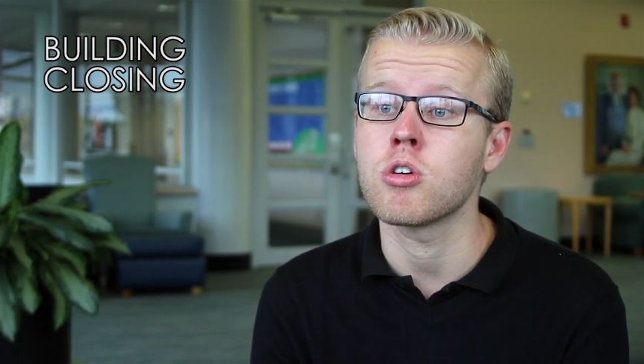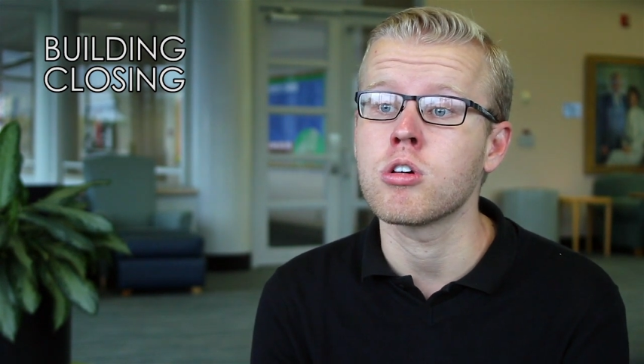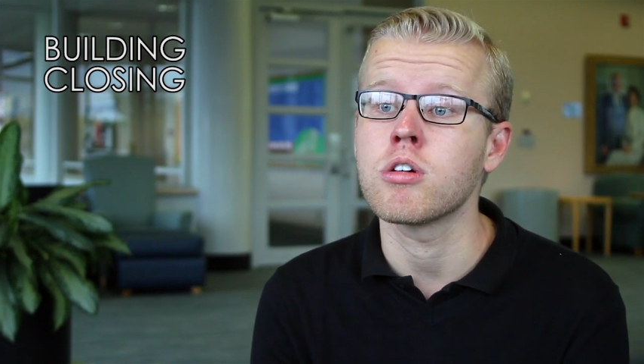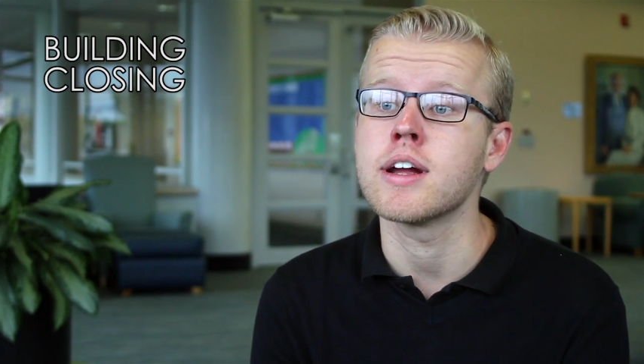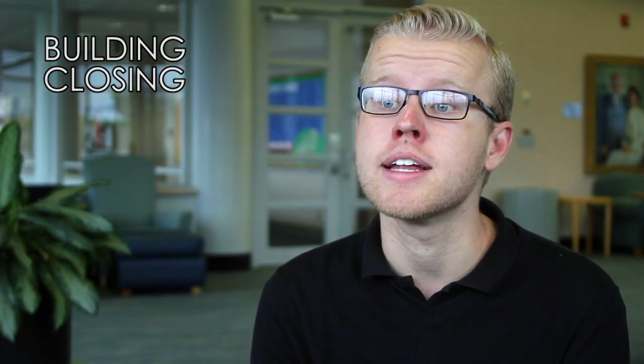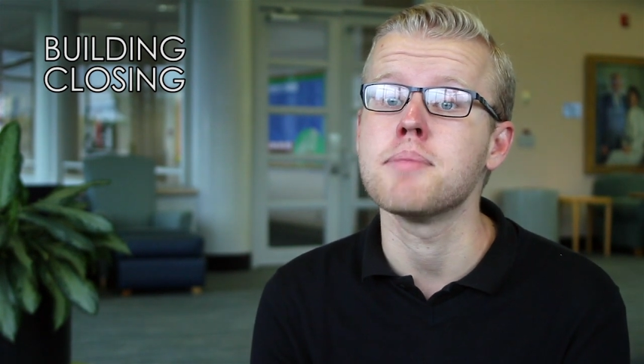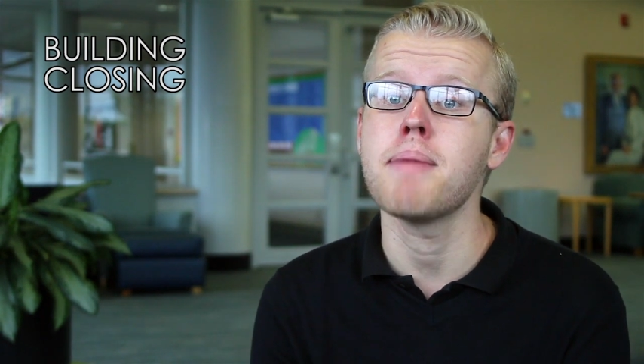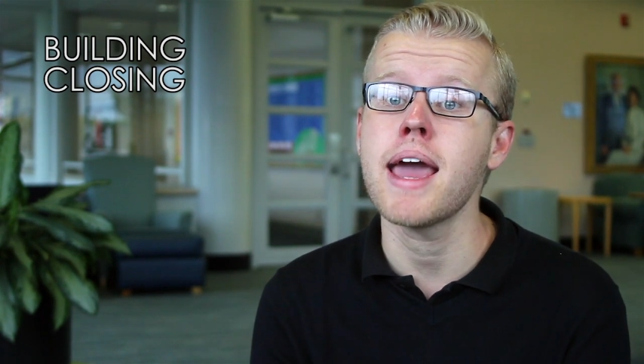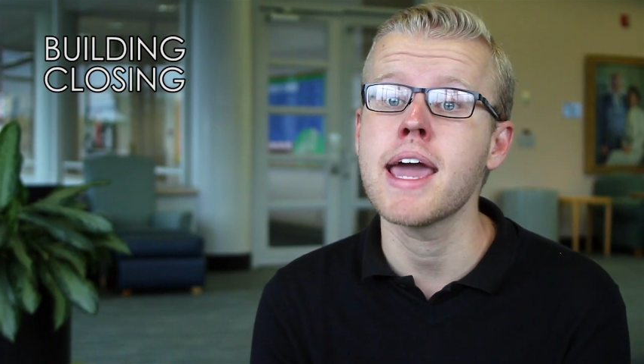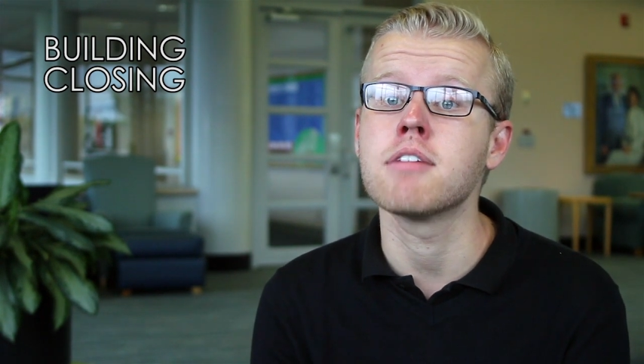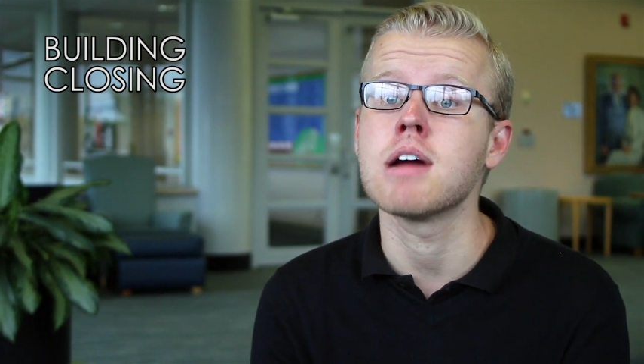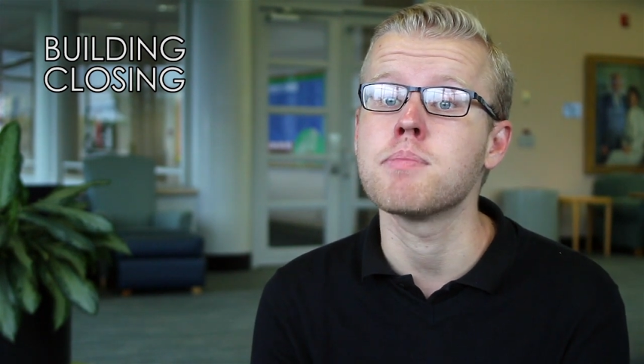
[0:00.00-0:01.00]
or in
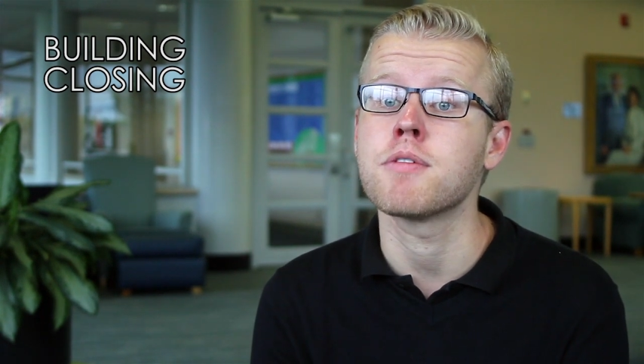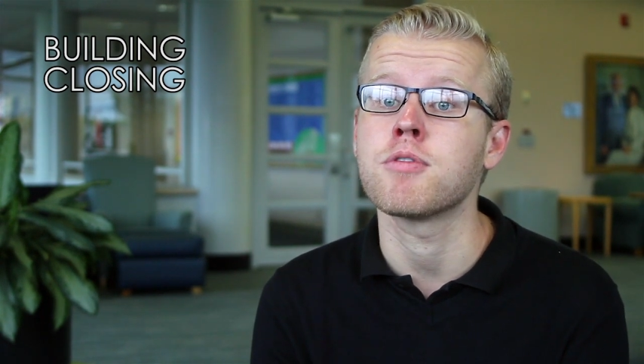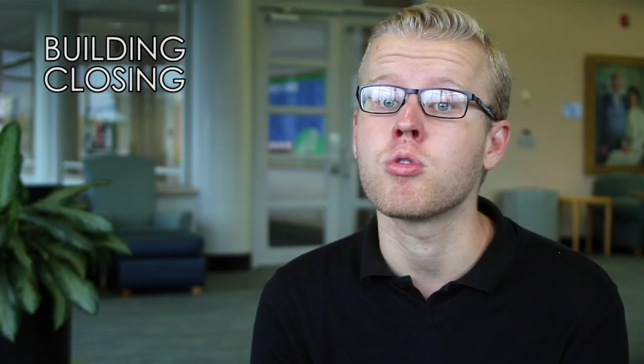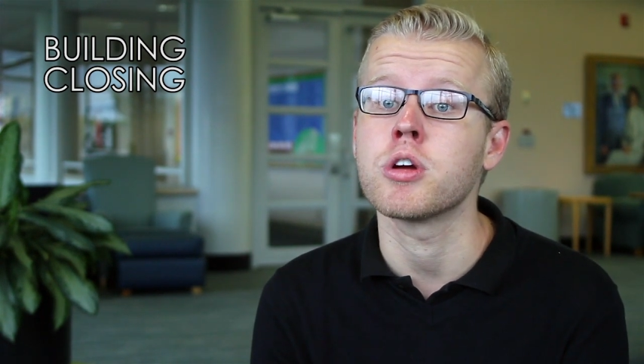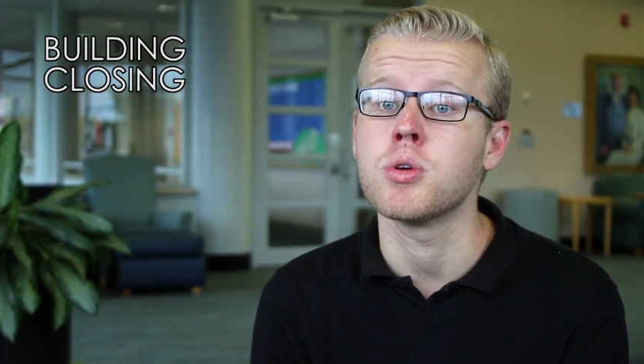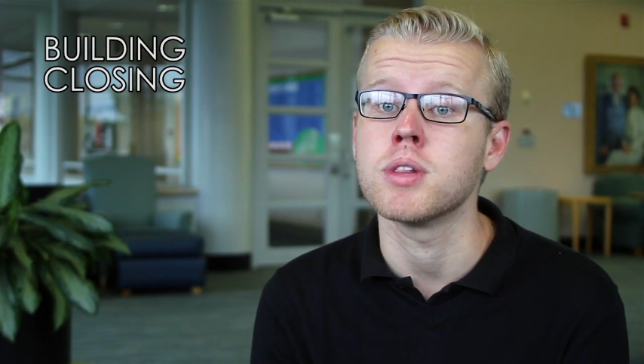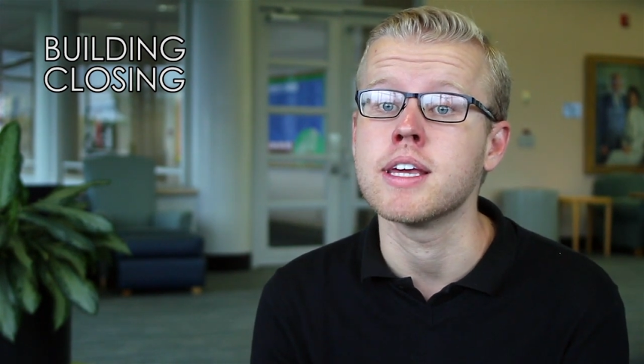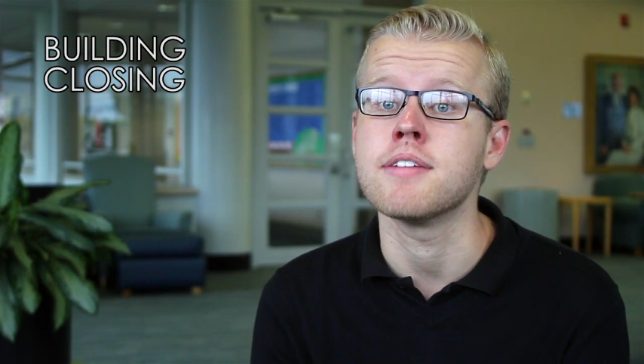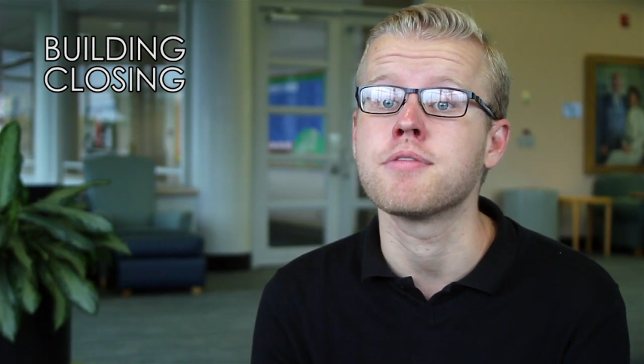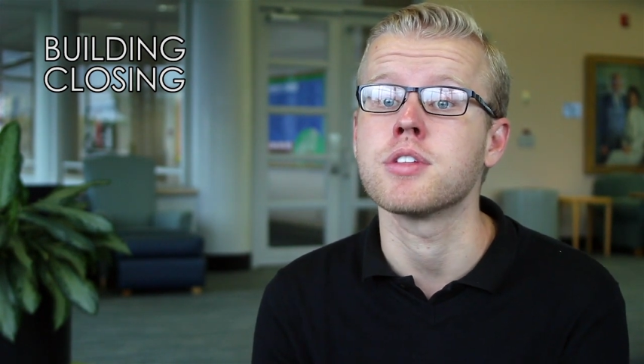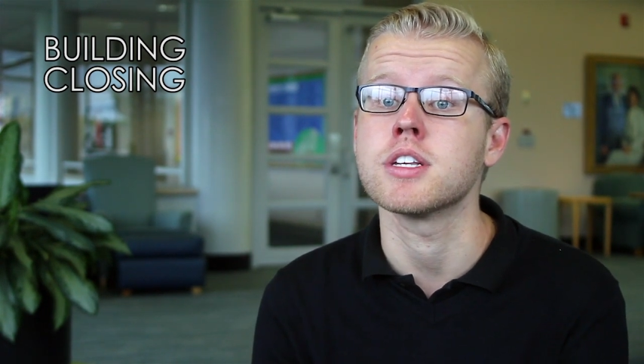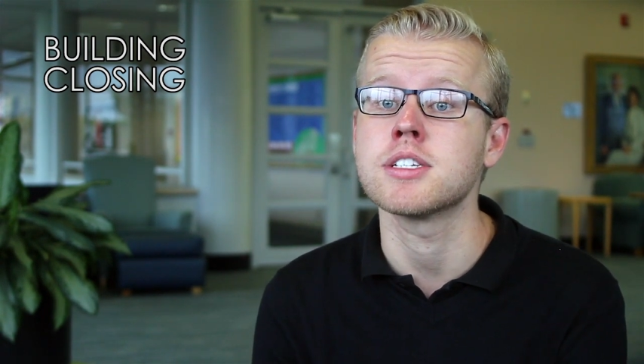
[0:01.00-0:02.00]
May, right before you leave
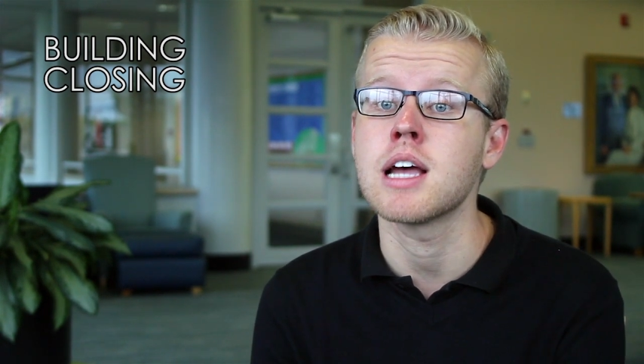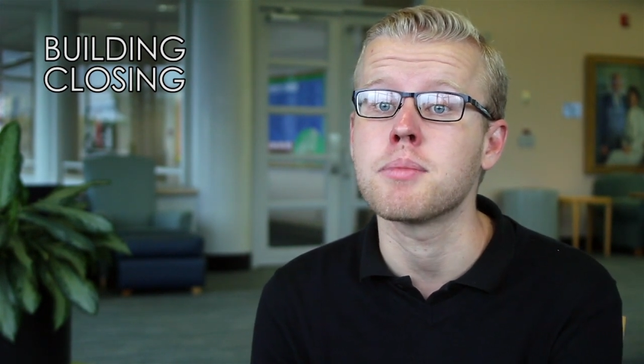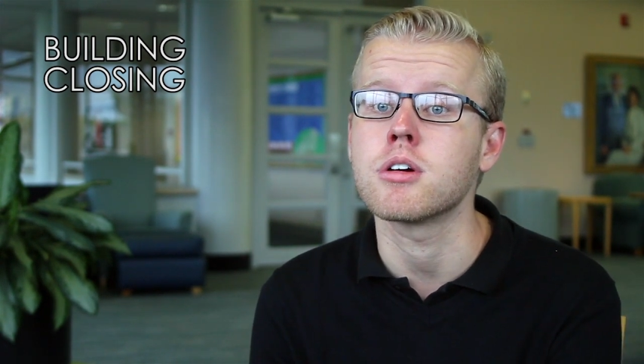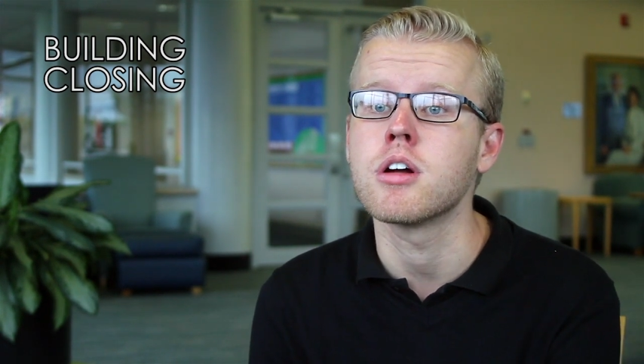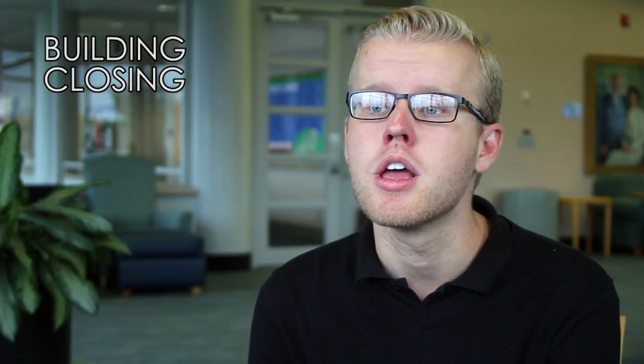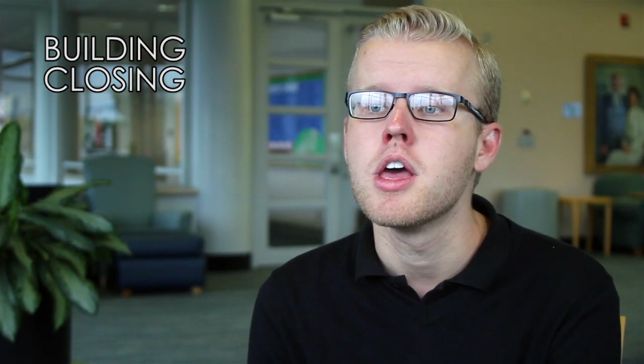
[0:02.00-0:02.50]
for the summer.